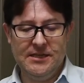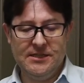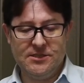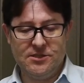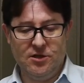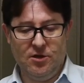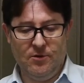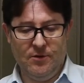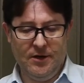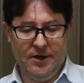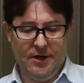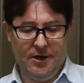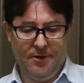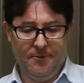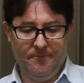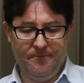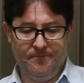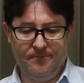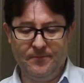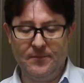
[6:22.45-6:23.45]
So
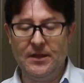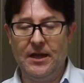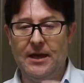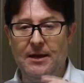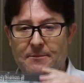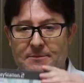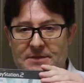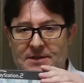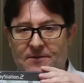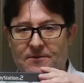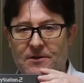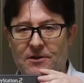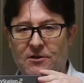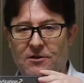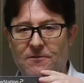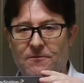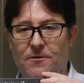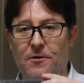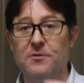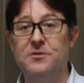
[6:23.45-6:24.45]
I'm definitely
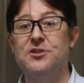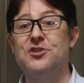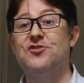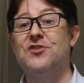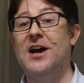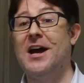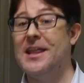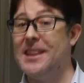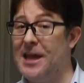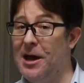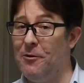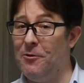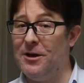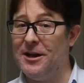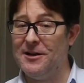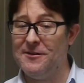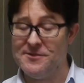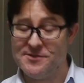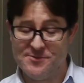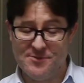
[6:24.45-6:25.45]
looking forward to trying that
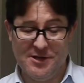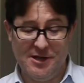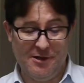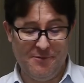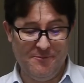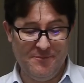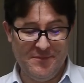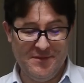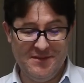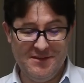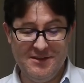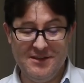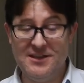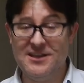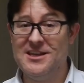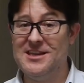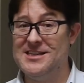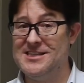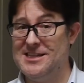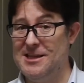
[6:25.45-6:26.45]
one out as well.
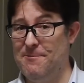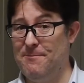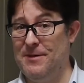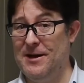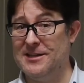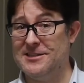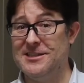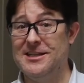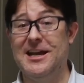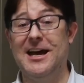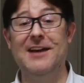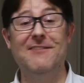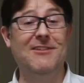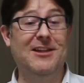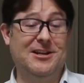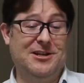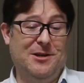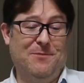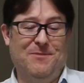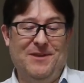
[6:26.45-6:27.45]
You see a pattern? I haven't
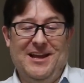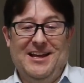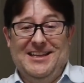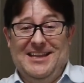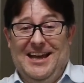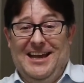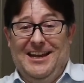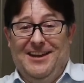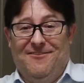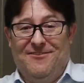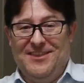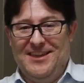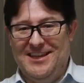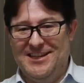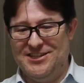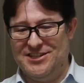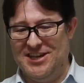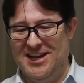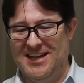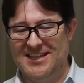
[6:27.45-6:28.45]
actually played any of
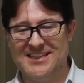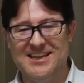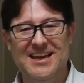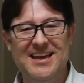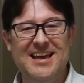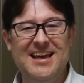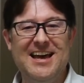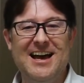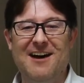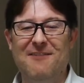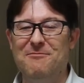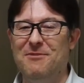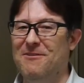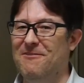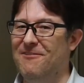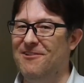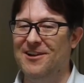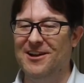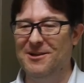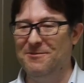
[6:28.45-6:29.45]
these yet. I've
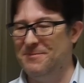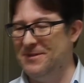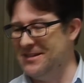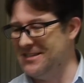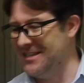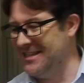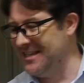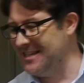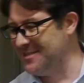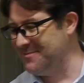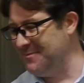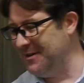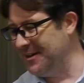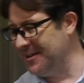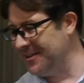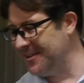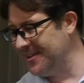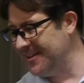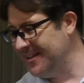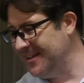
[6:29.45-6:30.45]
been really busy this
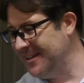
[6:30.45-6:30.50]
month.